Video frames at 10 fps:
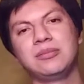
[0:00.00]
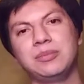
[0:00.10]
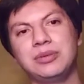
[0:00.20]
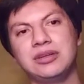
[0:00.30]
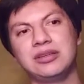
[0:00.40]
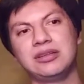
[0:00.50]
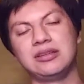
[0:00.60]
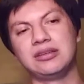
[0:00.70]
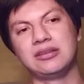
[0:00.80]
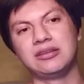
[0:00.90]
but
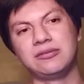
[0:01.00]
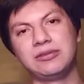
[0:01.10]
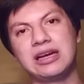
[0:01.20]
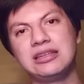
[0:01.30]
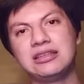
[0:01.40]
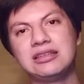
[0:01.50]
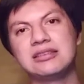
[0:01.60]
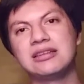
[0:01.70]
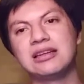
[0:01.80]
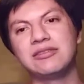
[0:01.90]
the reality
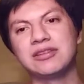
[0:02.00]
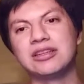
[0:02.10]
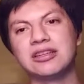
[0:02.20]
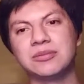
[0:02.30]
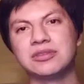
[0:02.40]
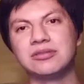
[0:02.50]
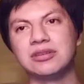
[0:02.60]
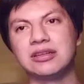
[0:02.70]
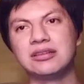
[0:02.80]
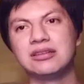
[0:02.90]
is that everything comes to an
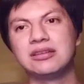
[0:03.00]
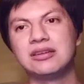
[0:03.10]
end.